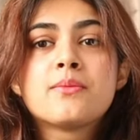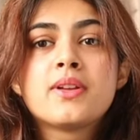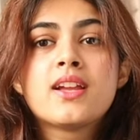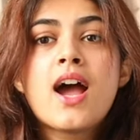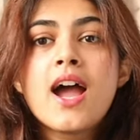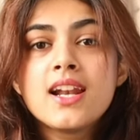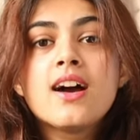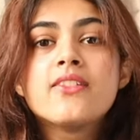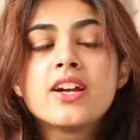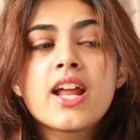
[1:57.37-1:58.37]
to me. I
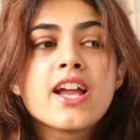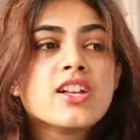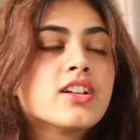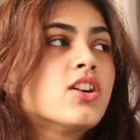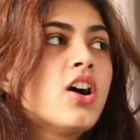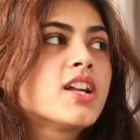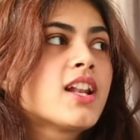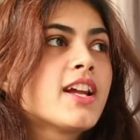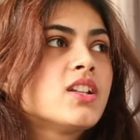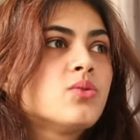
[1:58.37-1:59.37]
love it. I got it
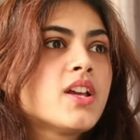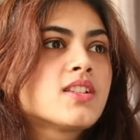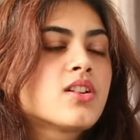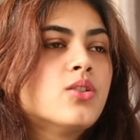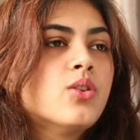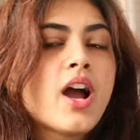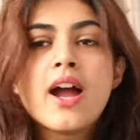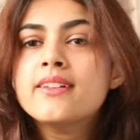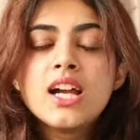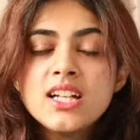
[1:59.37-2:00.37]
like 2 days ago
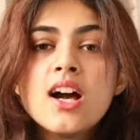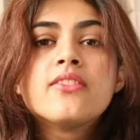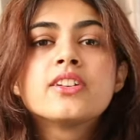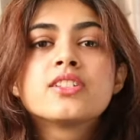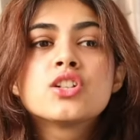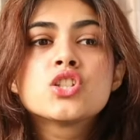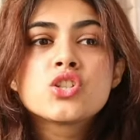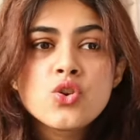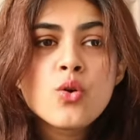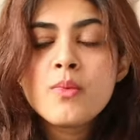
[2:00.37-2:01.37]
and I love it so